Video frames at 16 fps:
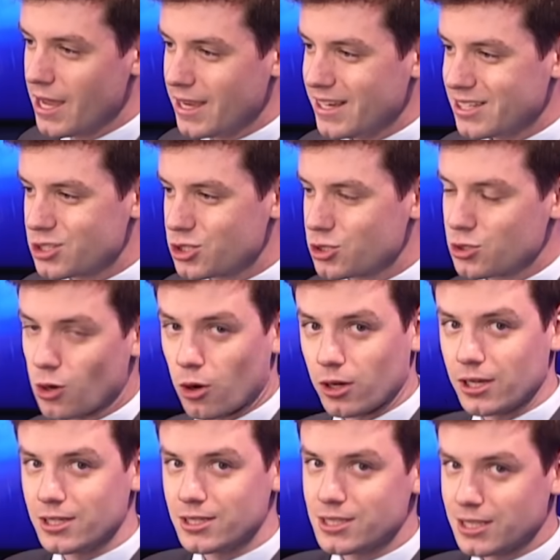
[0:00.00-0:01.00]
It's
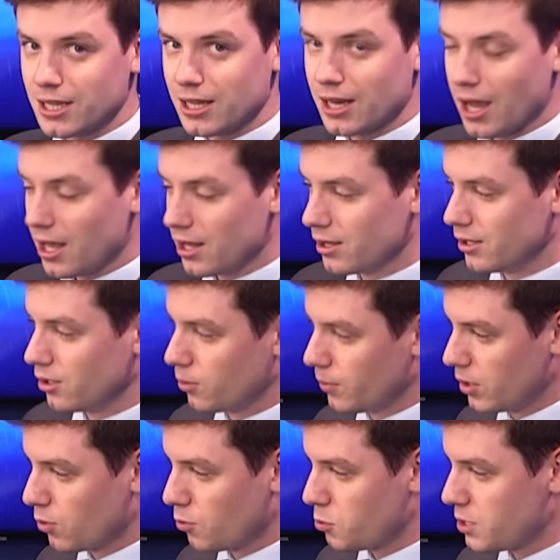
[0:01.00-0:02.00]
starting to get a little
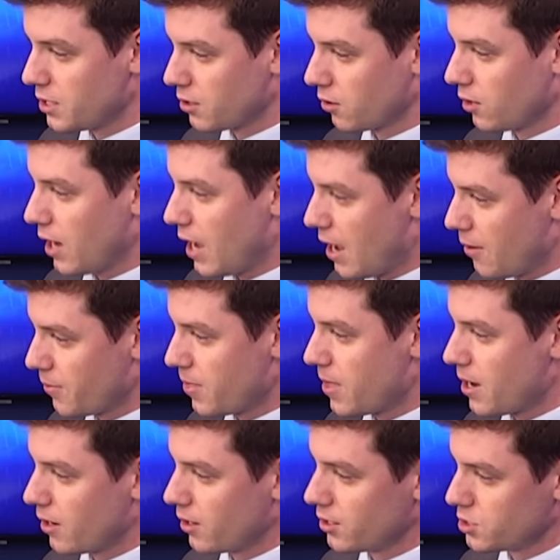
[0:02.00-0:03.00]
bit weaker out
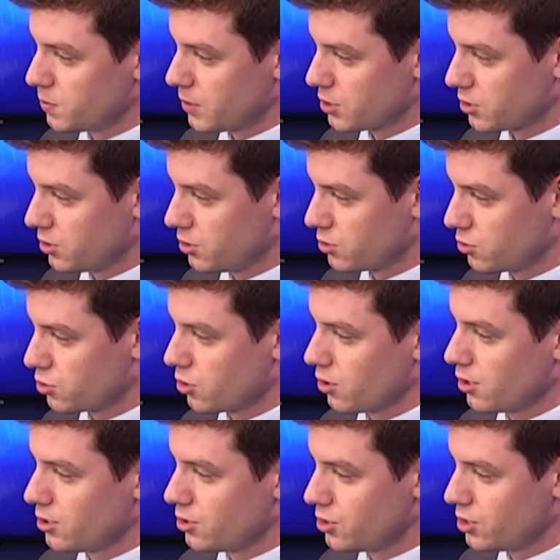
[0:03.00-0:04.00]
there, especially as you're
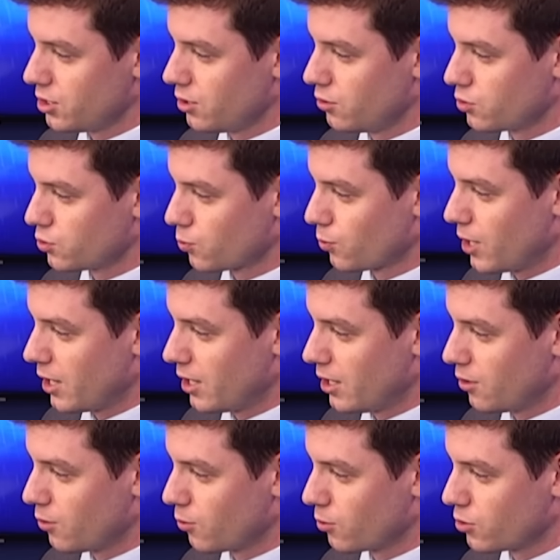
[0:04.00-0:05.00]
starting to see those red
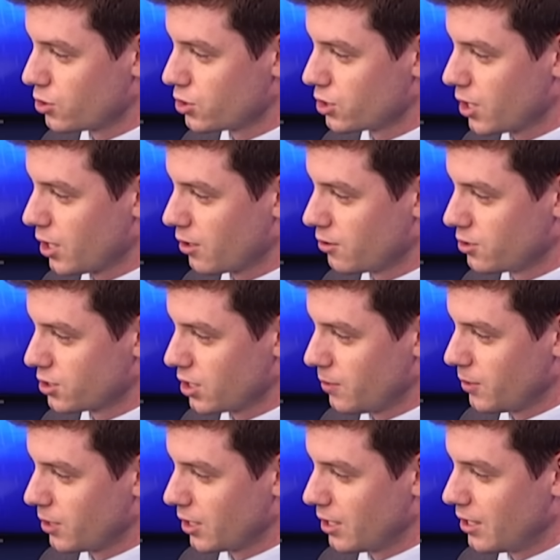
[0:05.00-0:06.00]
and orange colors
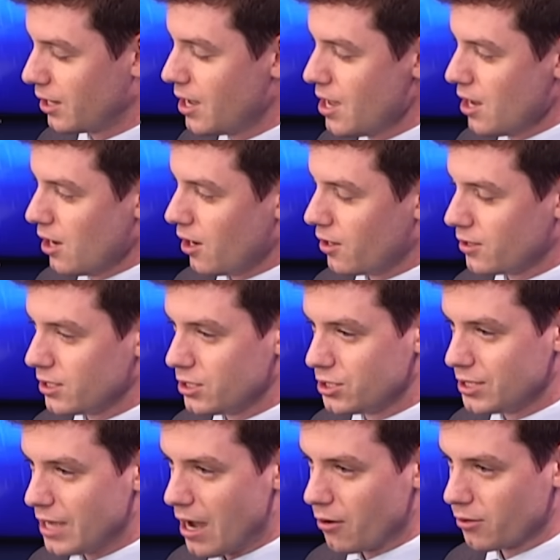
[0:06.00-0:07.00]
coming in on the
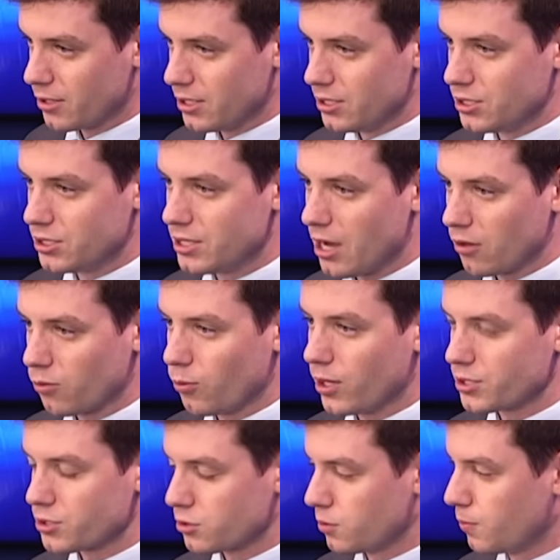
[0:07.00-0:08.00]
south and
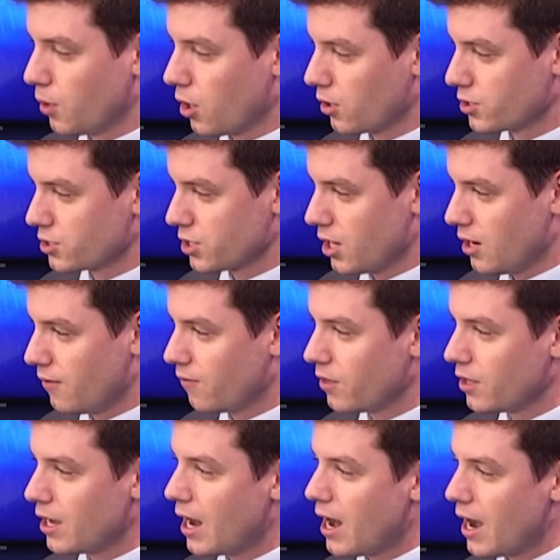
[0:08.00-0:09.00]
southwestern parts of
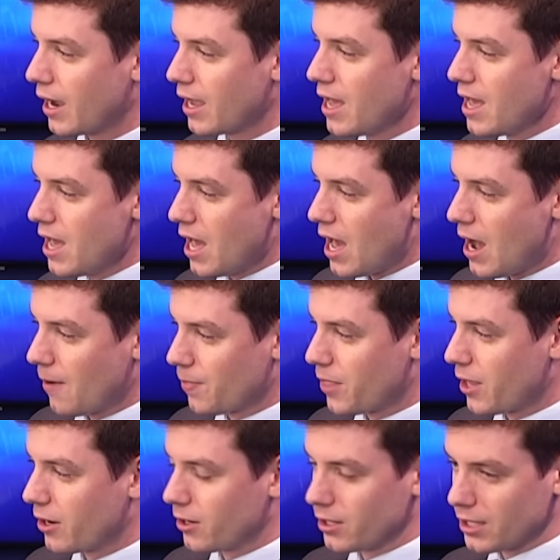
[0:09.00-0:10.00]
the eye out
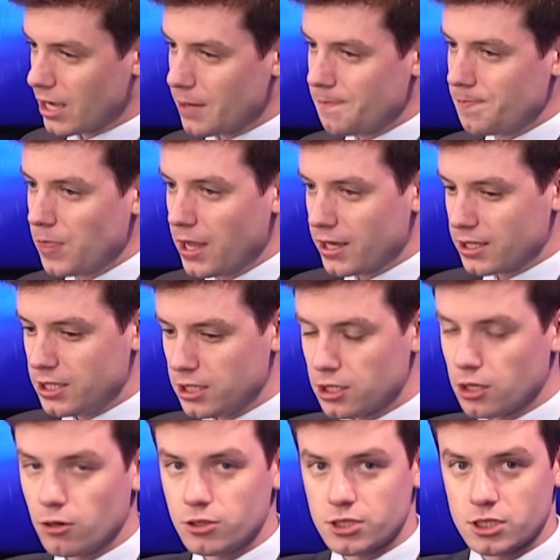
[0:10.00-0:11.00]
there. Again,
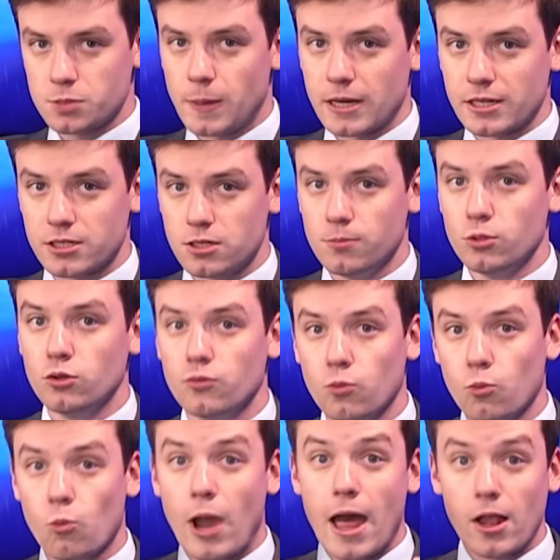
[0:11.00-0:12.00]
Kiko is expected to move
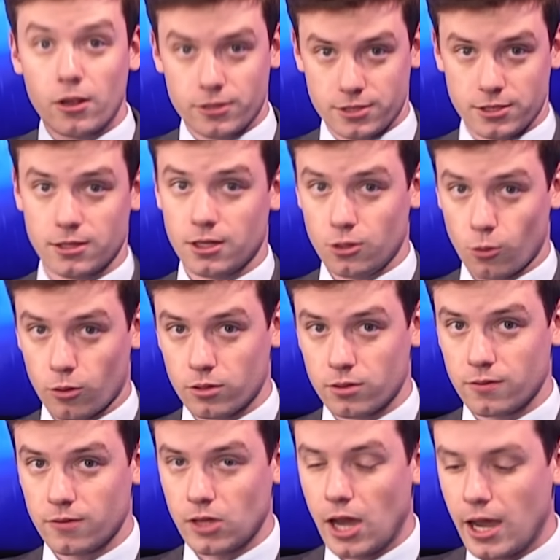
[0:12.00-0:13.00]
well to the north
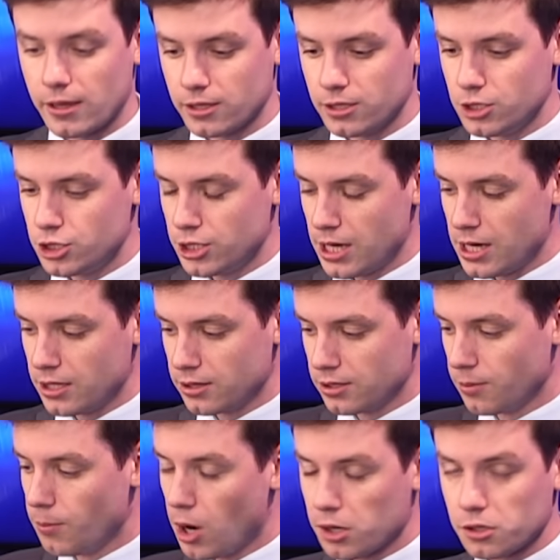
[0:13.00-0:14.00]
of the island chain.
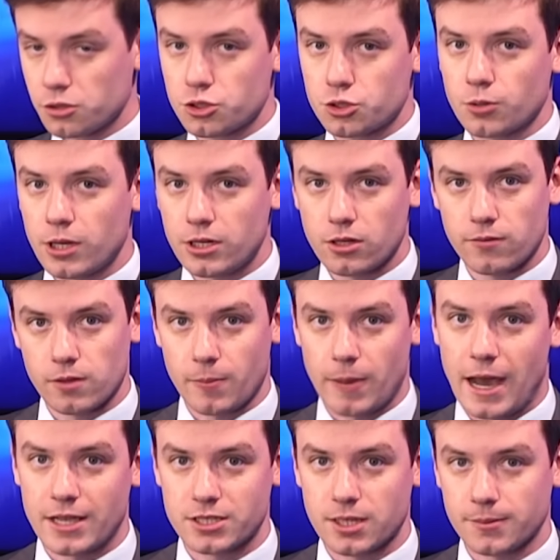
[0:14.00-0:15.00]
The model trend over the
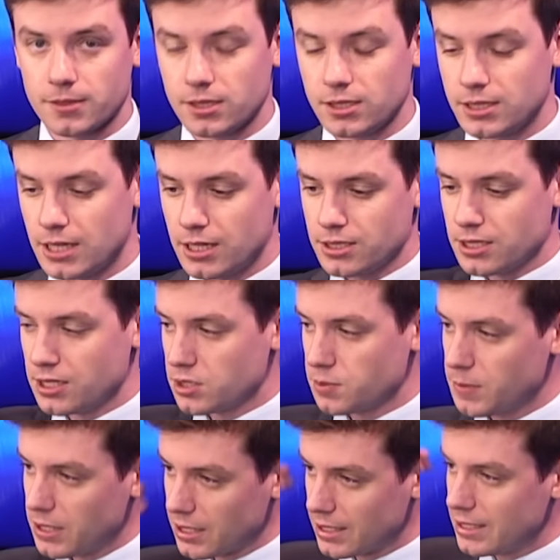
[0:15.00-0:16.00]
past couple of days has
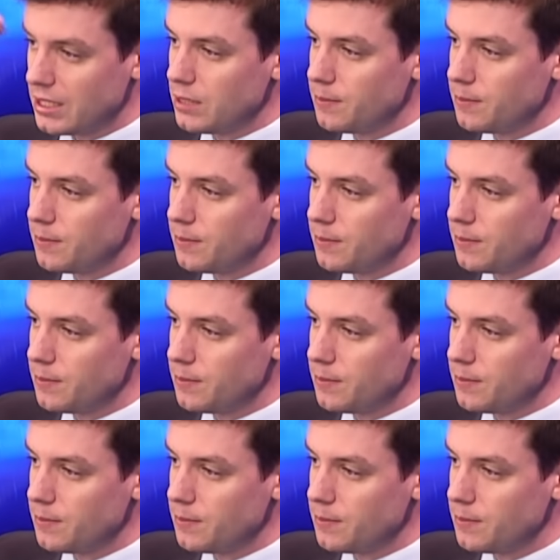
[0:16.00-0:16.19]
been